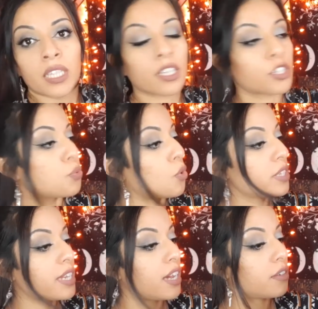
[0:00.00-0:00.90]
Looks
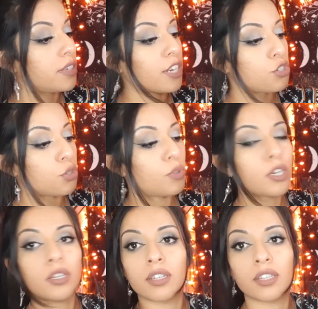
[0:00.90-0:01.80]
worn down, natural
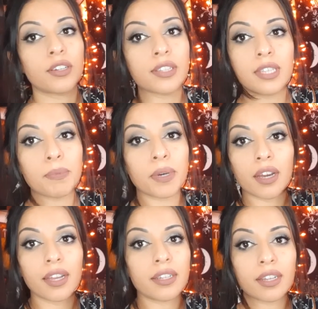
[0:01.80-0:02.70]
wood. You can see
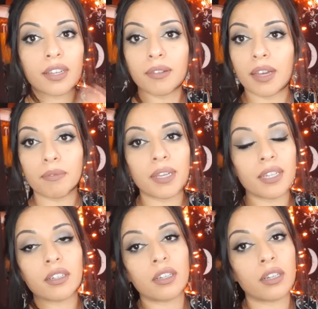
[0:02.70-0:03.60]
behind it. I
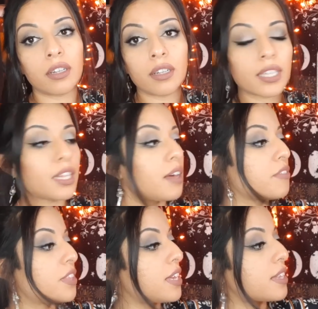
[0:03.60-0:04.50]
mean, oh, I
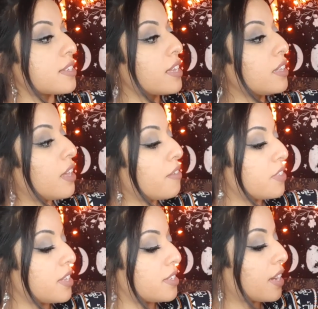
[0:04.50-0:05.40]
love this. I love
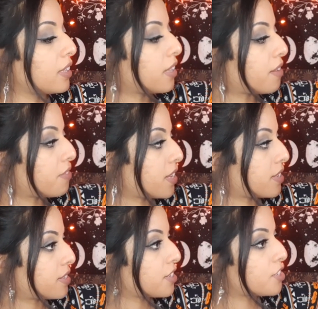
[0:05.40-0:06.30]
this. I love
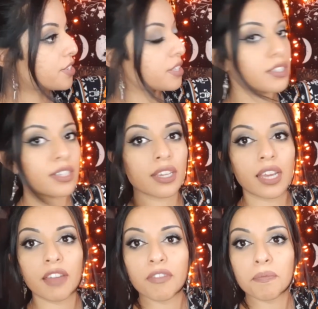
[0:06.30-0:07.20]
this. It just looks like it
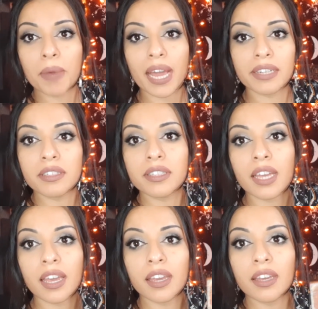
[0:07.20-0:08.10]
came from back in the
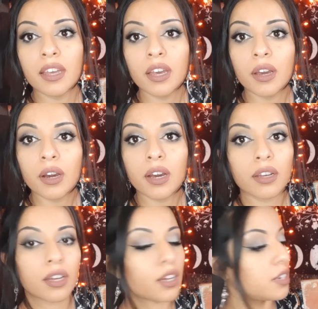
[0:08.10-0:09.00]
day.
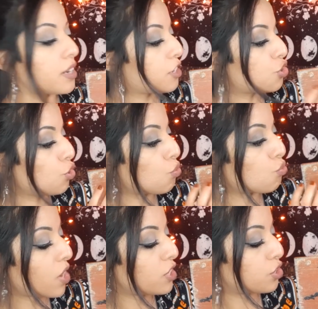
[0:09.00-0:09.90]
Uh, nice little
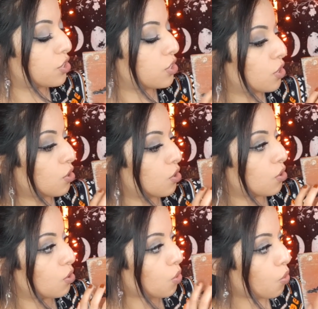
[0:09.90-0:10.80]
rust
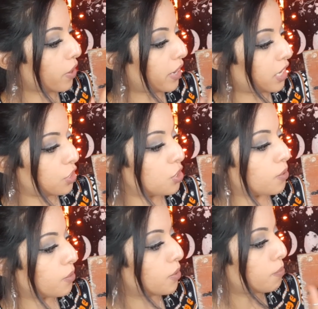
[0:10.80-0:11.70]
orange
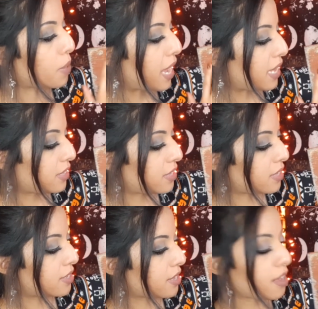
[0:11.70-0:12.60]
bats
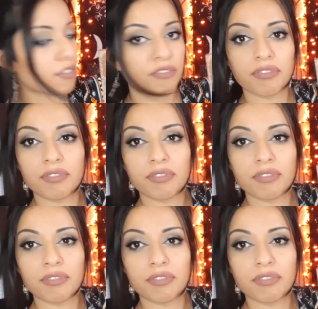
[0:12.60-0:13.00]
and stuff.